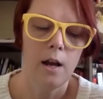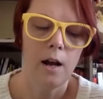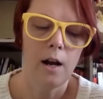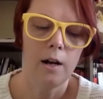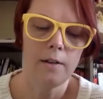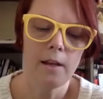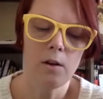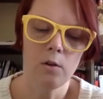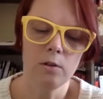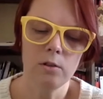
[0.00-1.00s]
a heart that
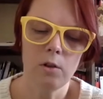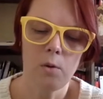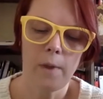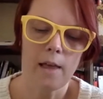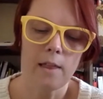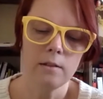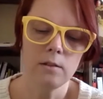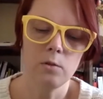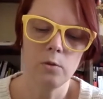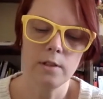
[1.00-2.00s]
holds no malice
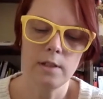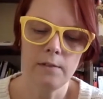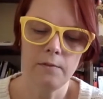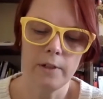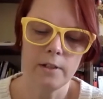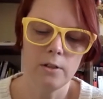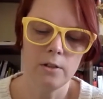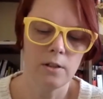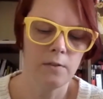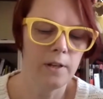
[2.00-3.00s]
towards the
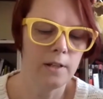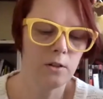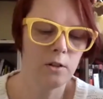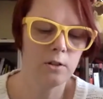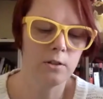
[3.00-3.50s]
inflictors of his or her